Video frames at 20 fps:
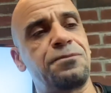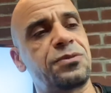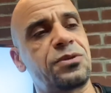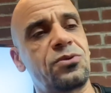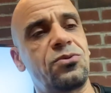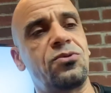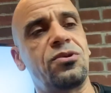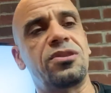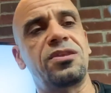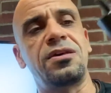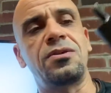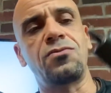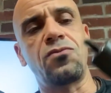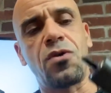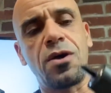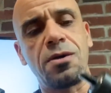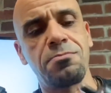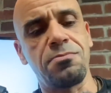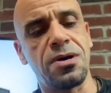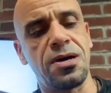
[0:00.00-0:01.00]
Within
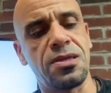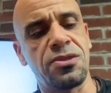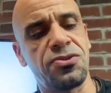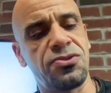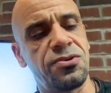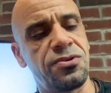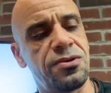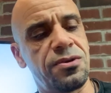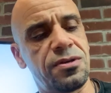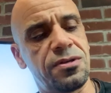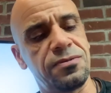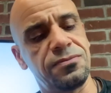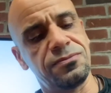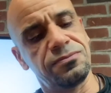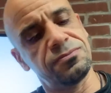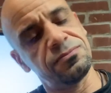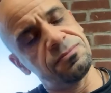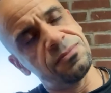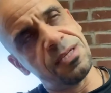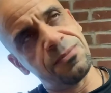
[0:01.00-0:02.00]
1 month or
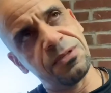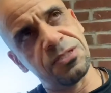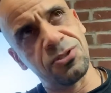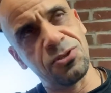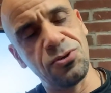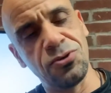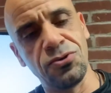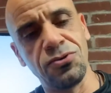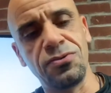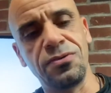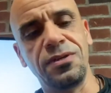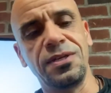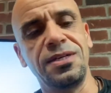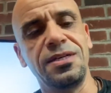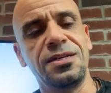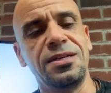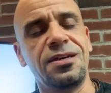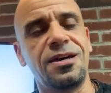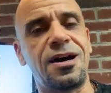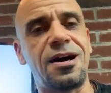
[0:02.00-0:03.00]
maybe two,
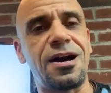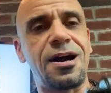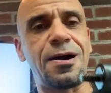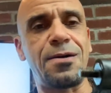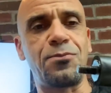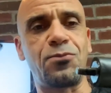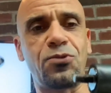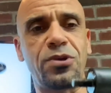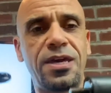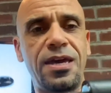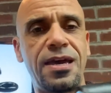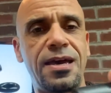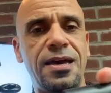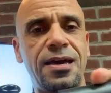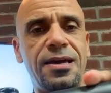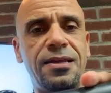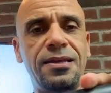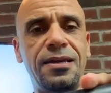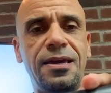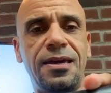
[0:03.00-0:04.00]
we
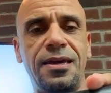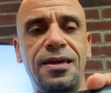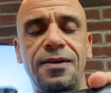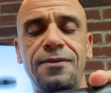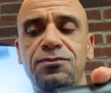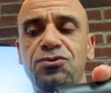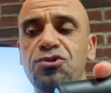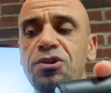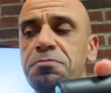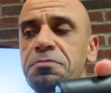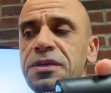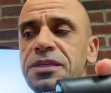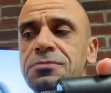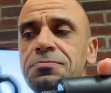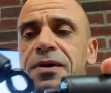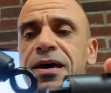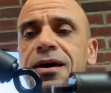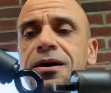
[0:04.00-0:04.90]
had a three-piece